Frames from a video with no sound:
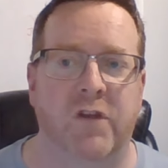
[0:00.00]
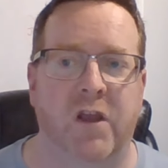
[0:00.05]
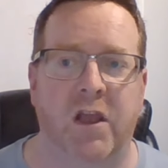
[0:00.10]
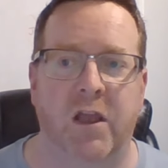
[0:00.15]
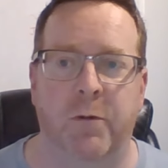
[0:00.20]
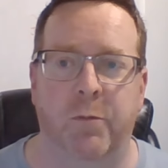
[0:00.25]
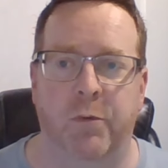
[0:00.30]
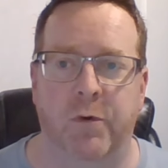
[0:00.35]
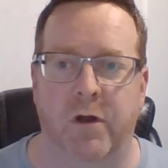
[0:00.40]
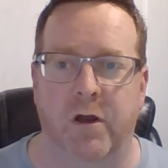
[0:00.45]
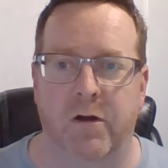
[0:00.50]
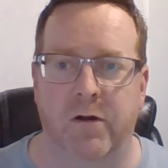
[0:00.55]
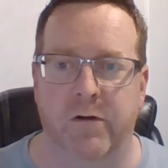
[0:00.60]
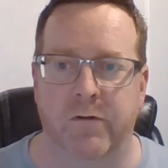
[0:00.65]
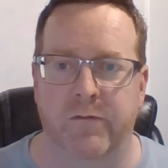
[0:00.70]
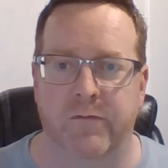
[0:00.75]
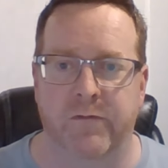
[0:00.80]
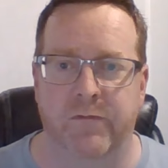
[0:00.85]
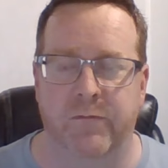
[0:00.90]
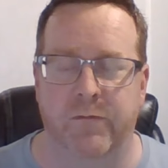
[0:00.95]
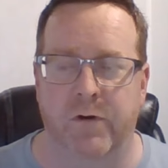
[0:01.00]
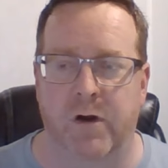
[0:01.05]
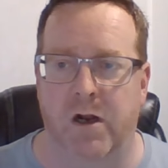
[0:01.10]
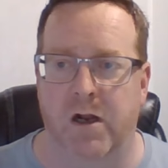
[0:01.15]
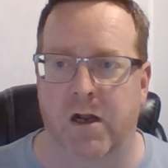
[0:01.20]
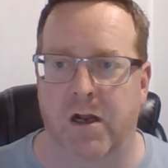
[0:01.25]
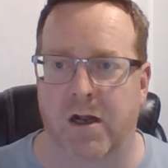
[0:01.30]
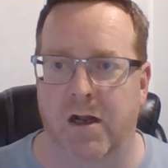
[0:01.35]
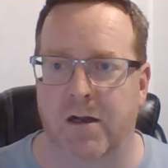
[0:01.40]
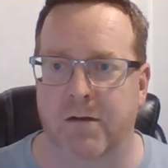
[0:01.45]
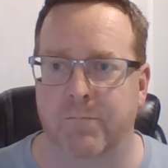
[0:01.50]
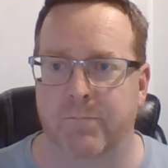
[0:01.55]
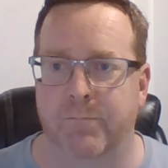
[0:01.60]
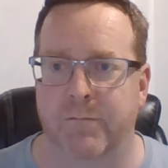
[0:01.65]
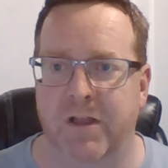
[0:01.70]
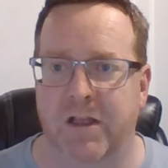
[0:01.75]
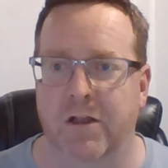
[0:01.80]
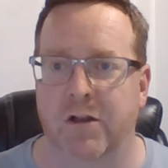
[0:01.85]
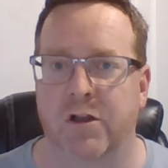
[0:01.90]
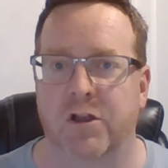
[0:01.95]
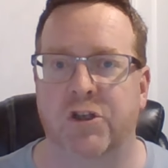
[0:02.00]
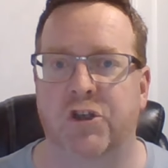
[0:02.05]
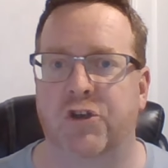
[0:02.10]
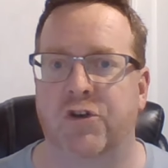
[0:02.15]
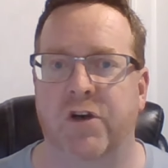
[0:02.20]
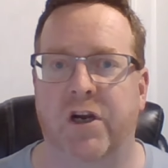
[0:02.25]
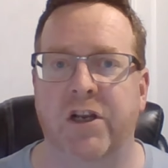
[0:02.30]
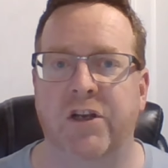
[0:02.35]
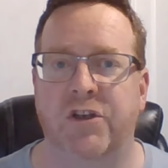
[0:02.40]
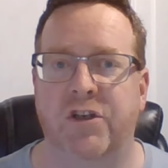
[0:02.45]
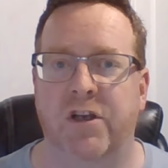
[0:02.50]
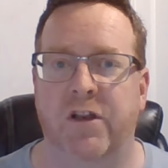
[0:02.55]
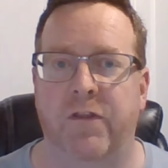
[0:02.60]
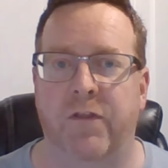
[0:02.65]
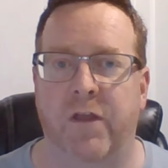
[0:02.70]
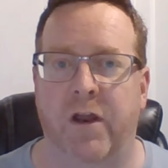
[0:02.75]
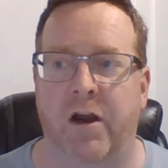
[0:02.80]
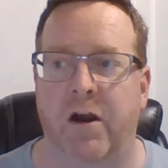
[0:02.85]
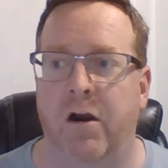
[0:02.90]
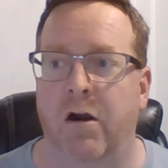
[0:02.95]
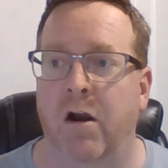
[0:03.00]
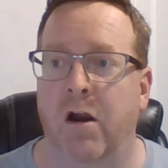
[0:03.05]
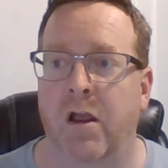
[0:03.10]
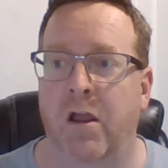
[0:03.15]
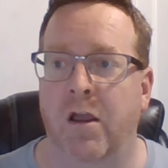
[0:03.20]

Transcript: type of uh, illustration there,